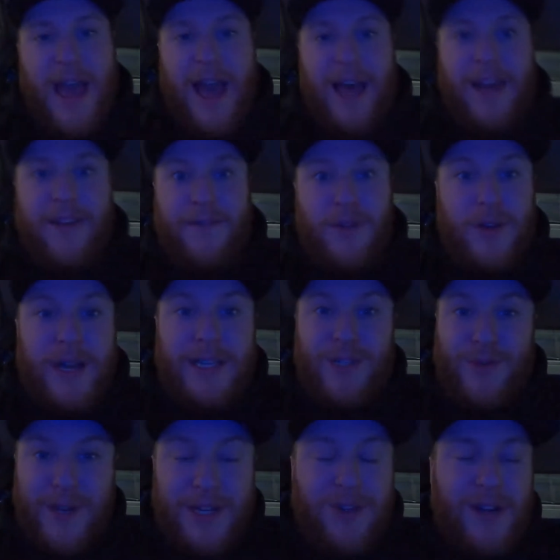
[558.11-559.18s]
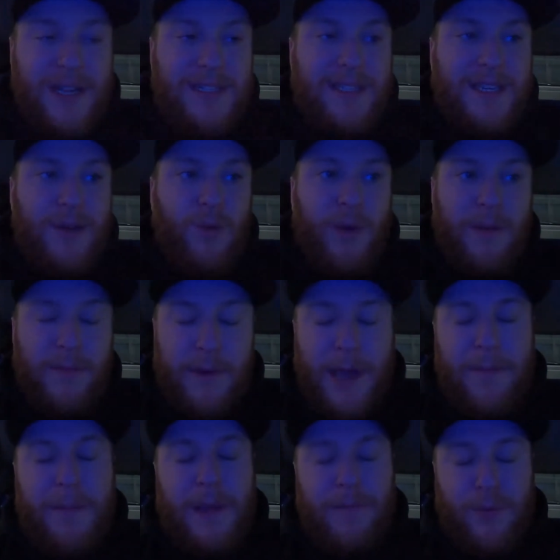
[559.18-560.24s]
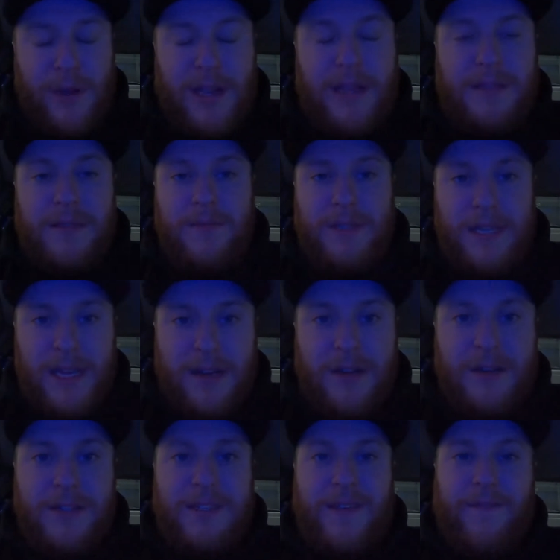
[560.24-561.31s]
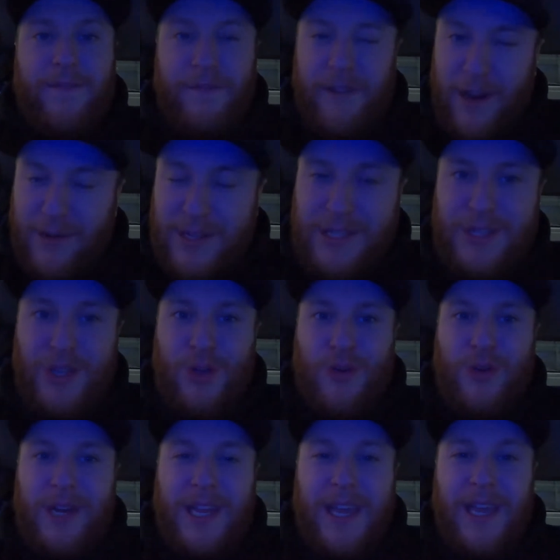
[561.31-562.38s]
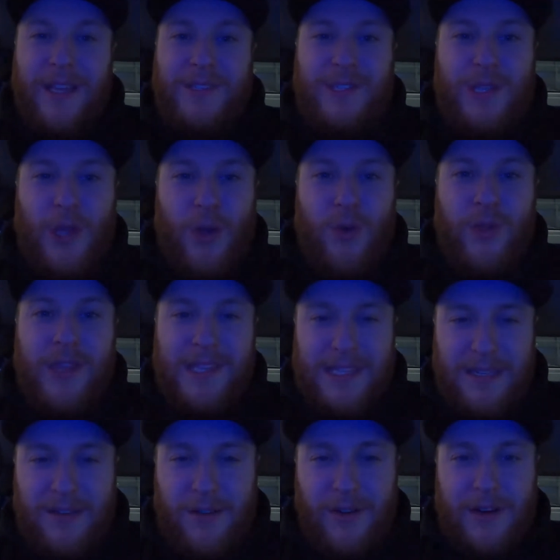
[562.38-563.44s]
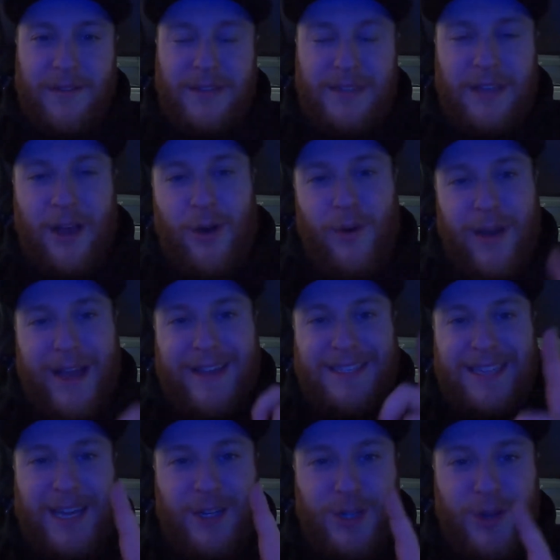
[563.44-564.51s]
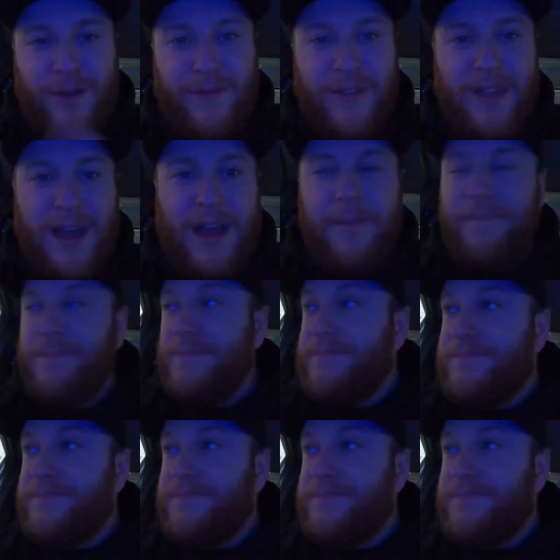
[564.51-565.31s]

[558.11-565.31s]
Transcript: And if you guys are interested, we might be bringing some stickers very soon to the store, so stay tuned for that.